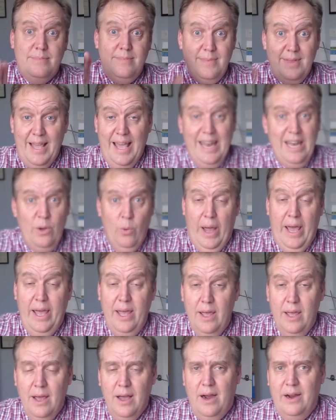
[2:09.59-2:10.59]
Anyway,
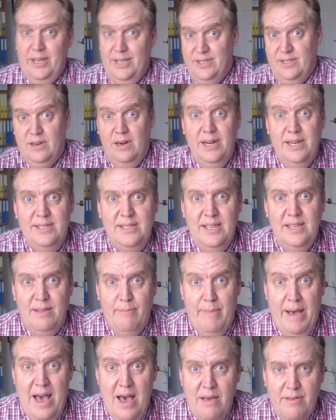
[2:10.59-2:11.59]
are you starting to see the
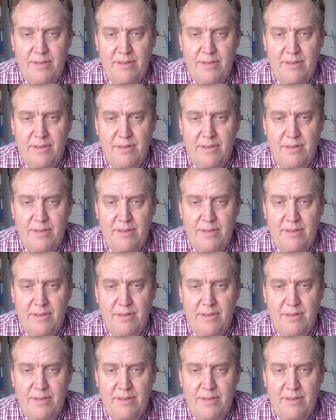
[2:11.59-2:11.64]
math?